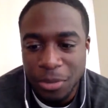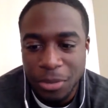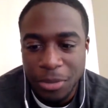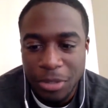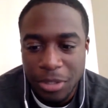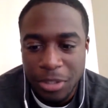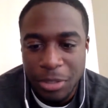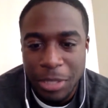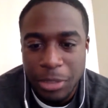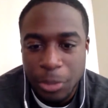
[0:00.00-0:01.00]
or is there
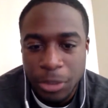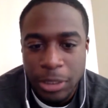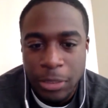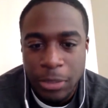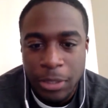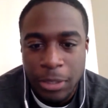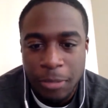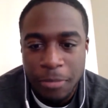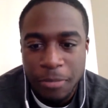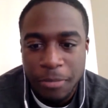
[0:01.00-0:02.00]
some outsourcing going on?